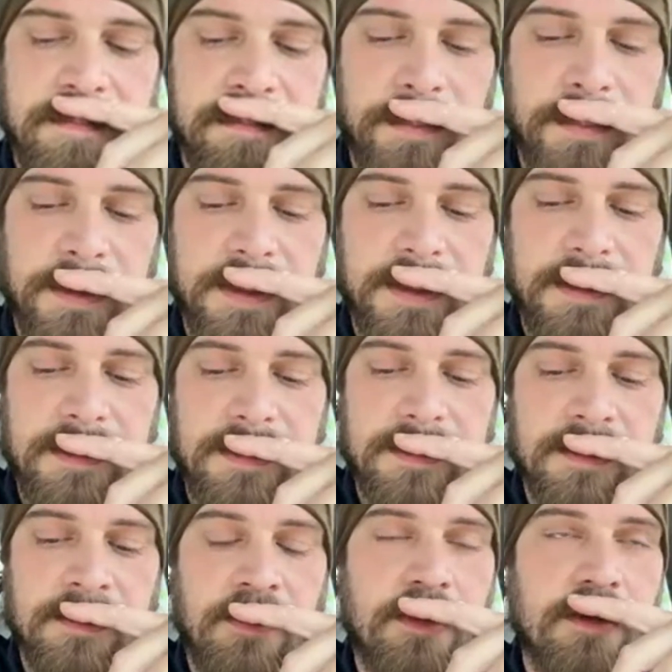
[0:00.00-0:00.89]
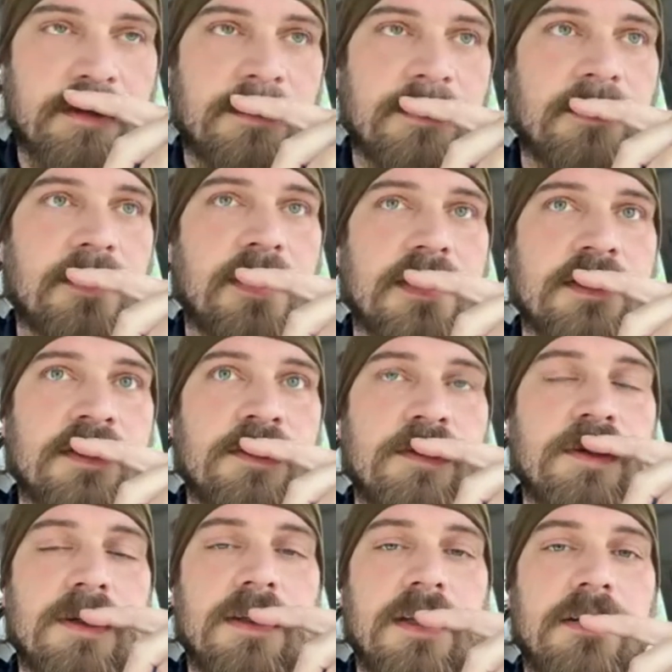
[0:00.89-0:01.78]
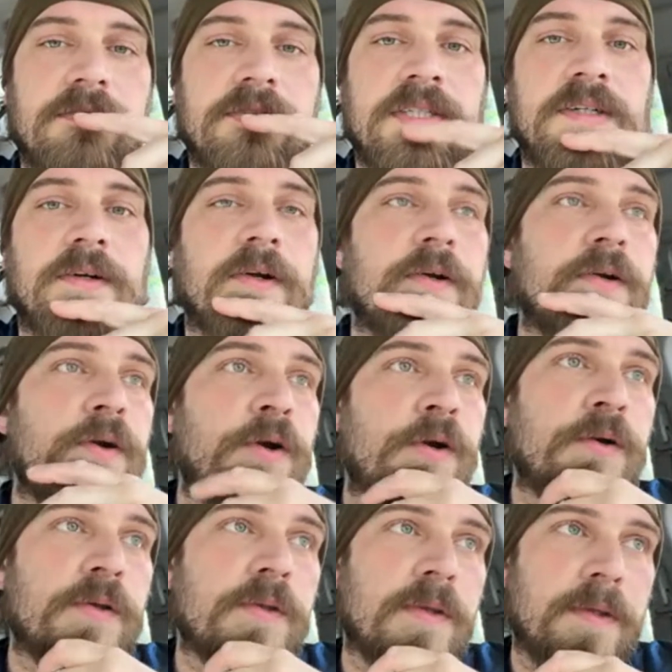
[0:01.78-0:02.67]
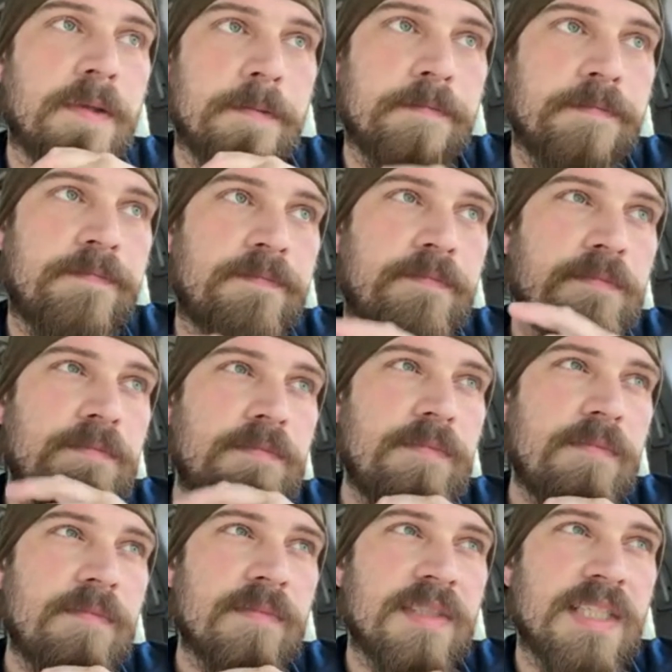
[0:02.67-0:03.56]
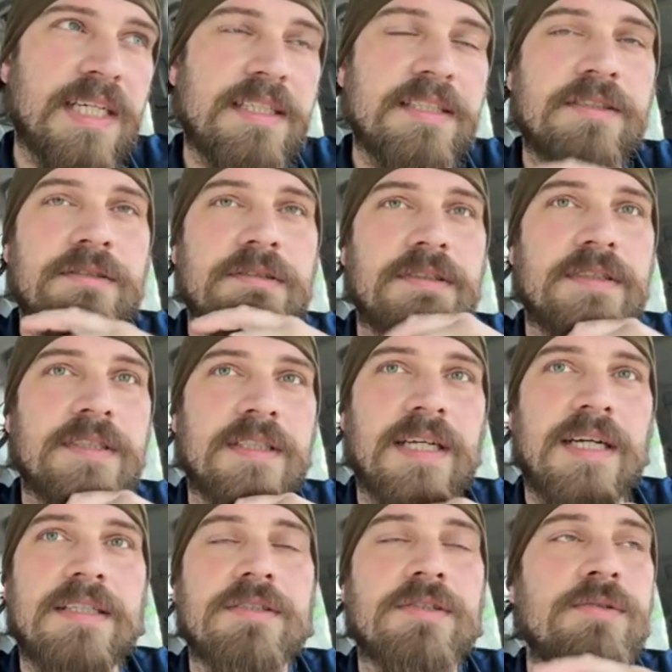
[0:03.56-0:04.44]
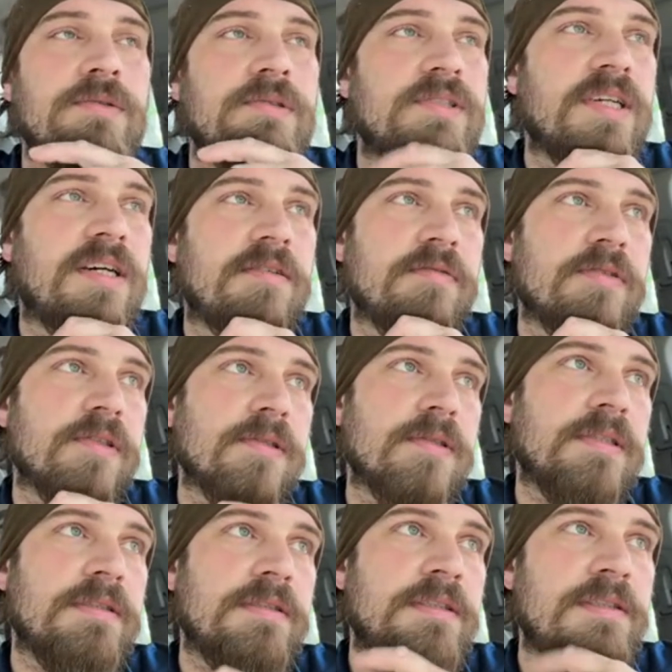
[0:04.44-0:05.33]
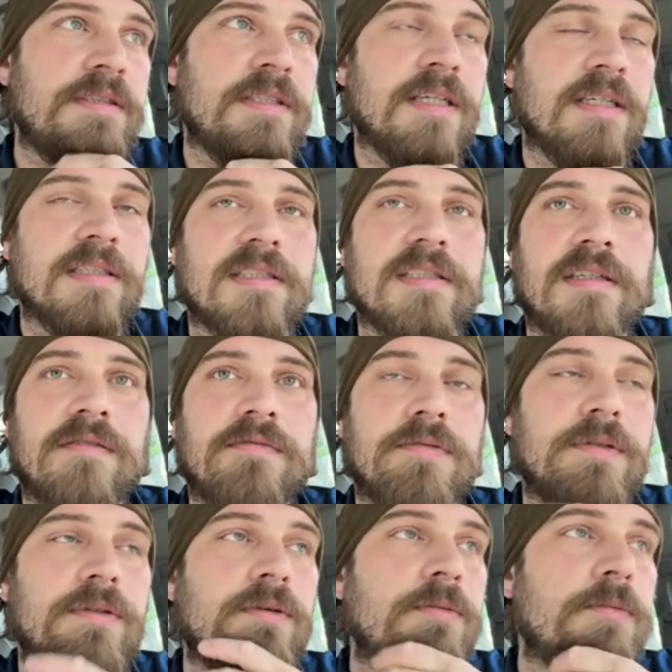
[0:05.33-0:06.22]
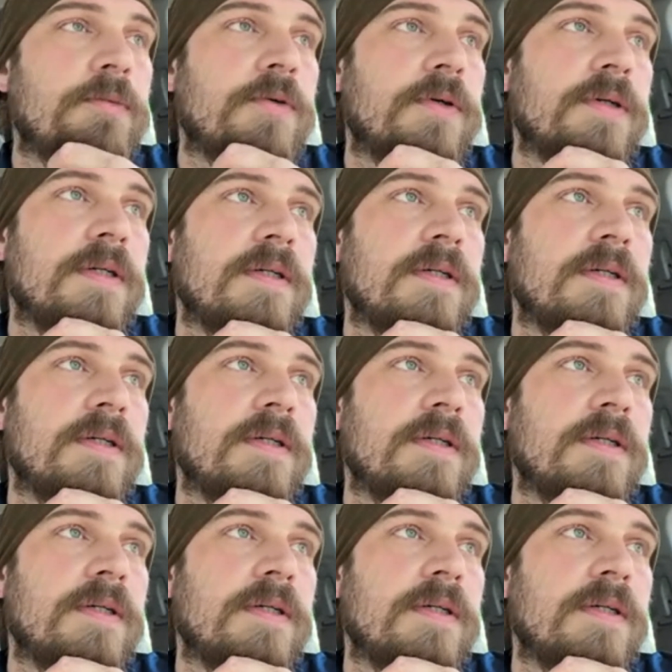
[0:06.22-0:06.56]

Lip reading: But it's hard for us who are left here on earth. That's who suffers. He's not suffering no more.